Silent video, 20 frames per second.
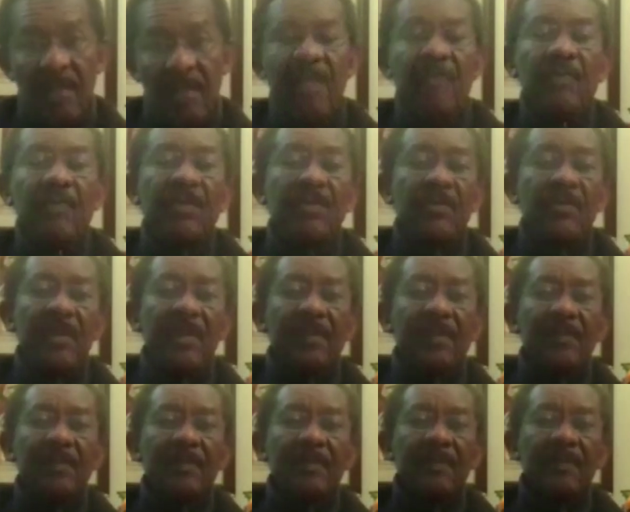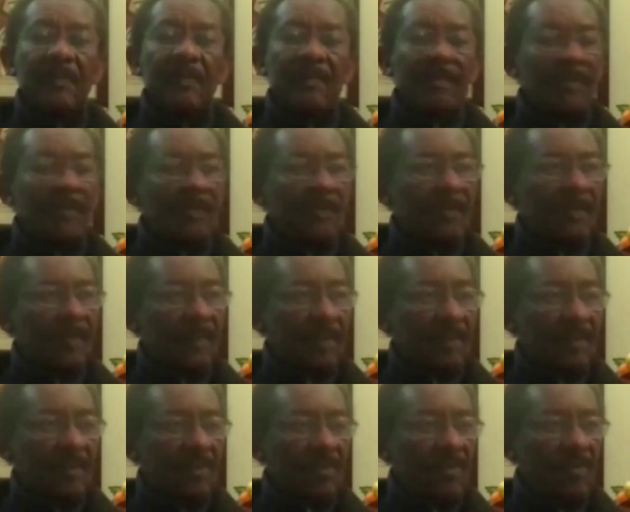and tell him what you read.
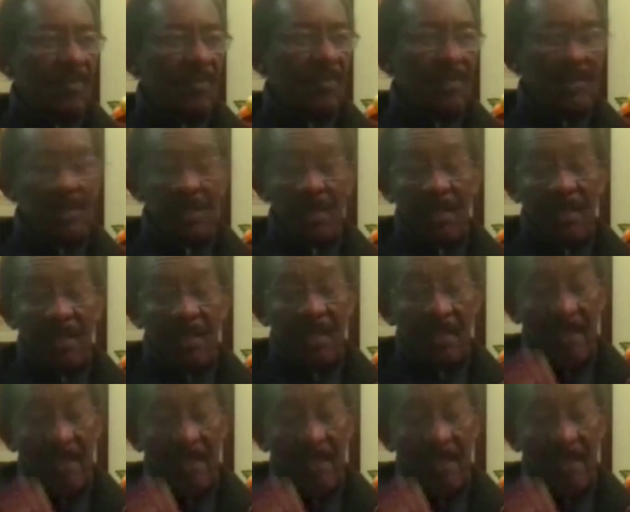So we're sitting